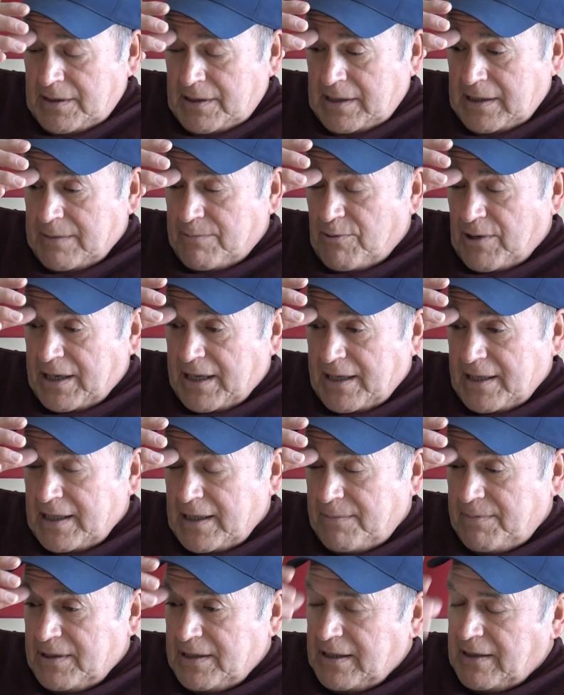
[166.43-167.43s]
He'd bring it
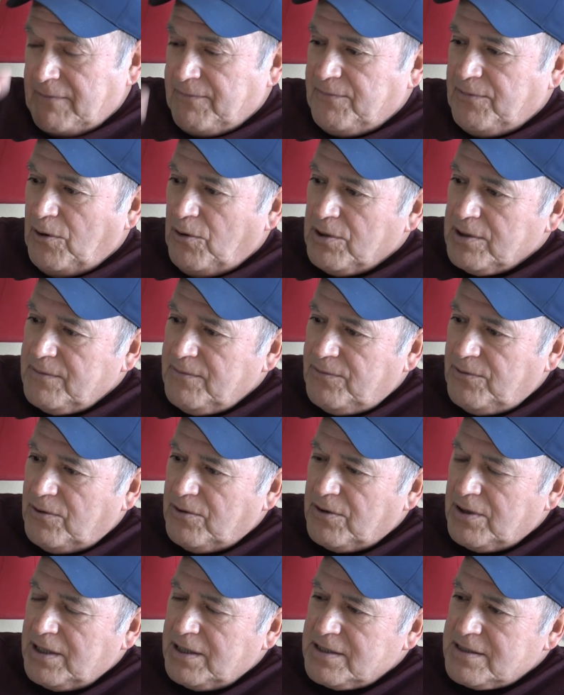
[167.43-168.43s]
up and he'd fold them
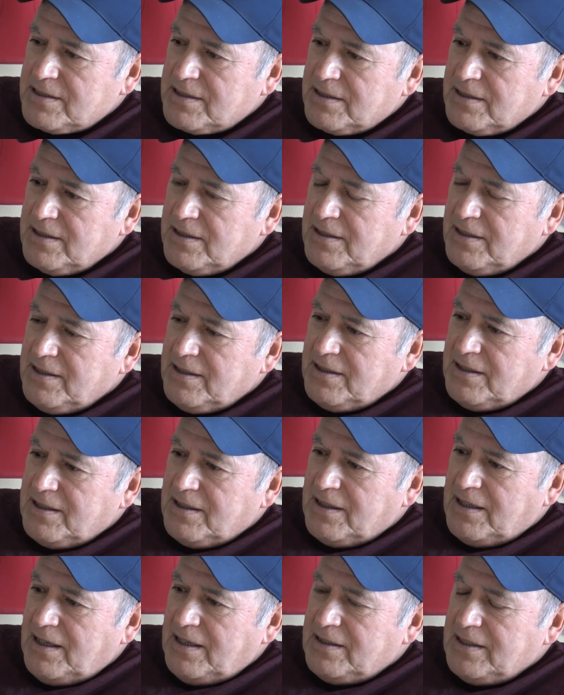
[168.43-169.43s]
for us,
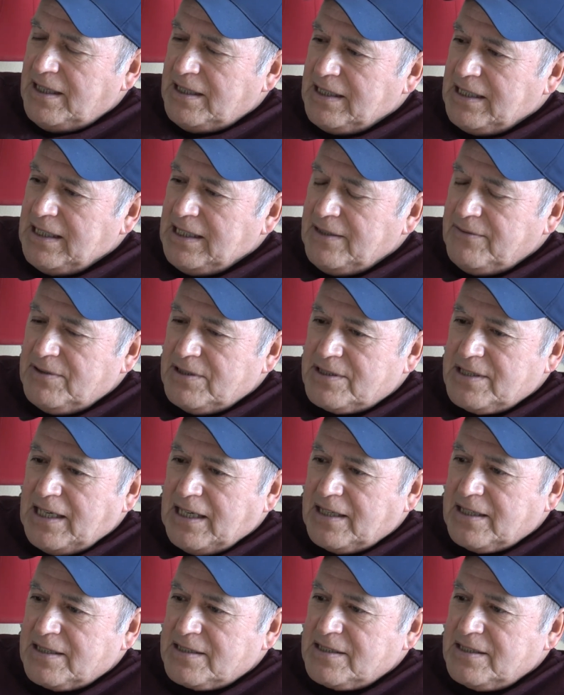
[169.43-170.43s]
and then he'd even
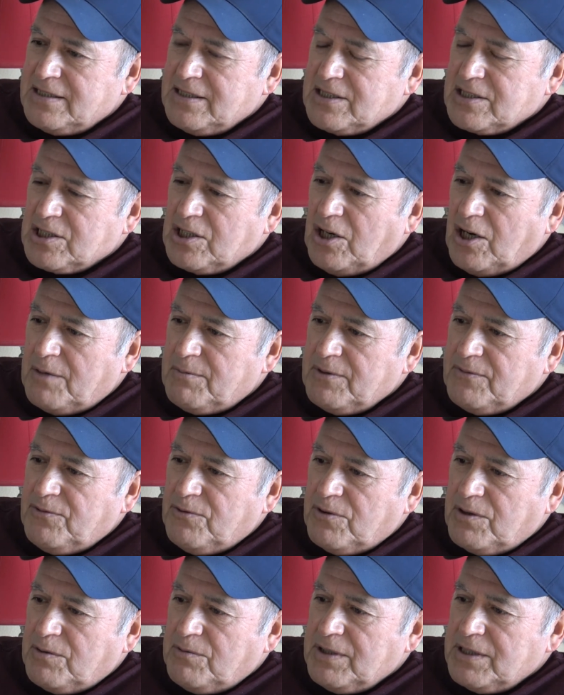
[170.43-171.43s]
take us in his car
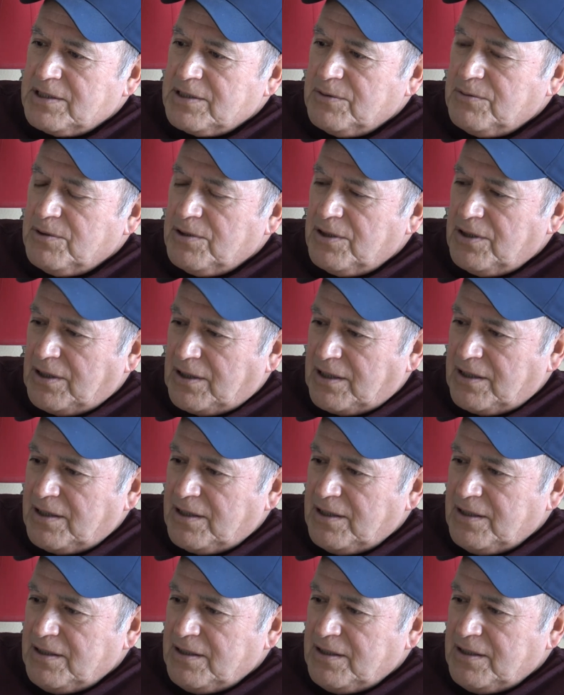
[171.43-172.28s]
before we went to work.